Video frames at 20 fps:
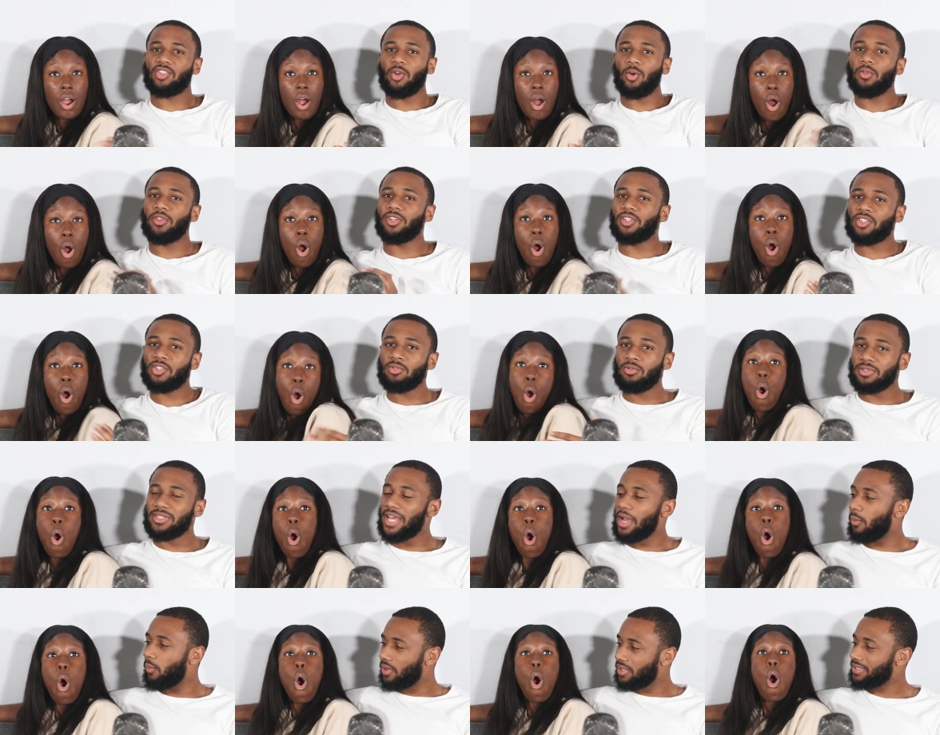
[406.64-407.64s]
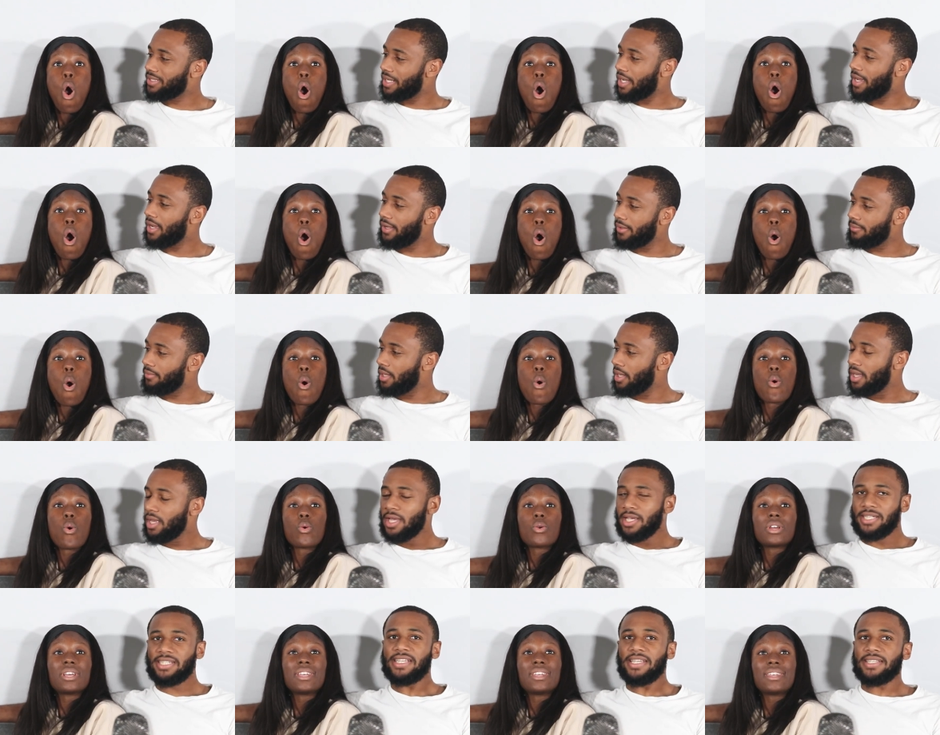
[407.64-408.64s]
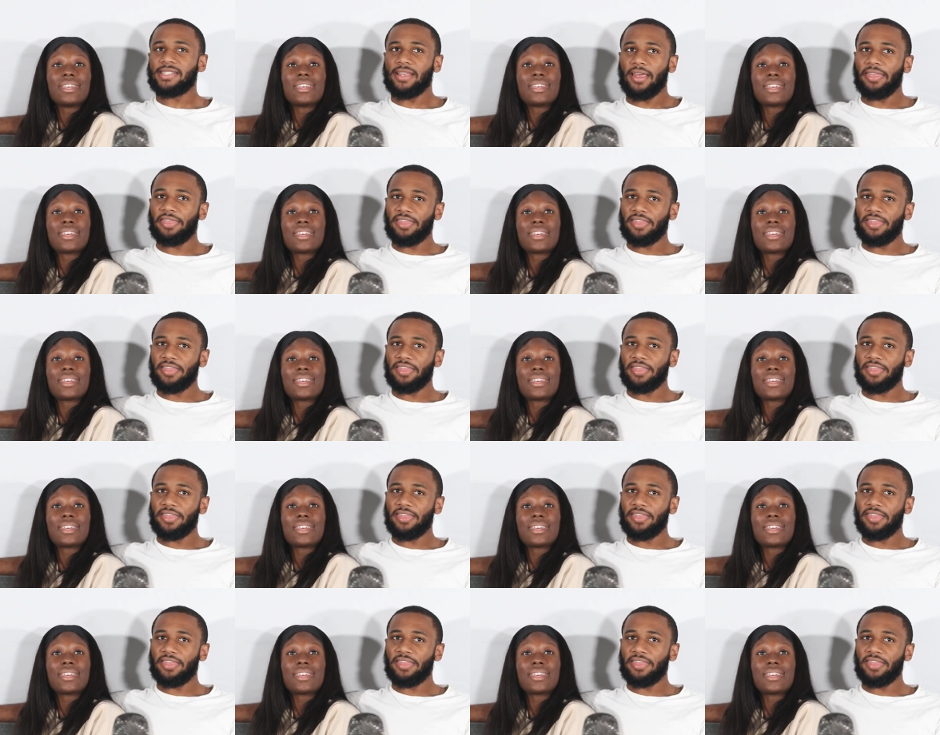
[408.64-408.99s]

Speaker 1: stole the shoes that one time? Oh. She's a